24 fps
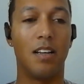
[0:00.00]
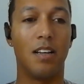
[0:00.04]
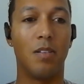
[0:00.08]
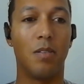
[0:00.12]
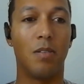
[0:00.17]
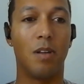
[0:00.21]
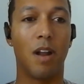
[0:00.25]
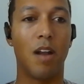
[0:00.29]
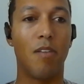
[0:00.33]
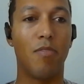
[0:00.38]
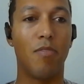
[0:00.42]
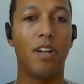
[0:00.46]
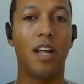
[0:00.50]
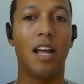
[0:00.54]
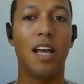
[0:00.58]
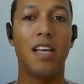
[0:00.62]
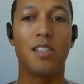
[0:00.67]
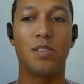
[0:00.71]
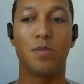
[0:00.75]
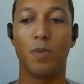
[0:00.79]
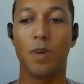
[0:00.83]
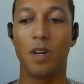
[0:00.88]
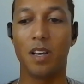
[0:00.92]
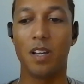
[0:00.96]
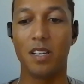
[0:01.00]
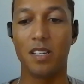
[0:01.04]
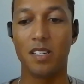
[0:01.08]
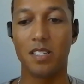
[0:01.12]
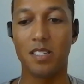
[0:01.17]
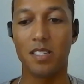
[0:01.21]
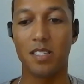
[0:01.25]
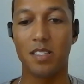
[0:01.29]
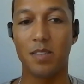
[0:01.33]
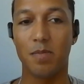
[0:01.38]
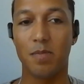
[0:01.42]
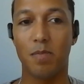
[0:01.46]
what I realized
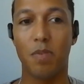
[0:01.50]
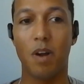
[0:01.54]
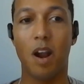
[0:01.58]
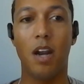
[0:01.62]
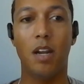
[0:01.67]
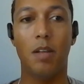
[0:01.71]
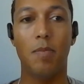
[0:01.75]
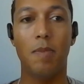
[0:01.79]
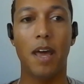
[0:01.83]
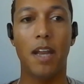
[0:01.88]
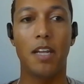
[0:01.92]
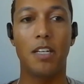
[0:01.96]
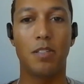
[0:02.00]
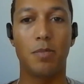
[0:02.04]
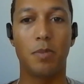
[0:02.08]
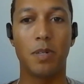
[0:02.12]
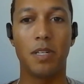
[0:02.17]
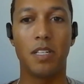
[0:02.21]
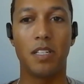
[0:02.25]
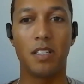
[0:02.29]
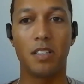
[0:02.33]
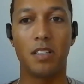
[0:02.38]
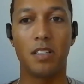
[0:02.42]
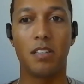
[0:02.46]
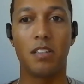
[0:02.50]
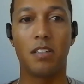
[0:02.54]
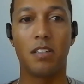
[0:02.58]
was product management,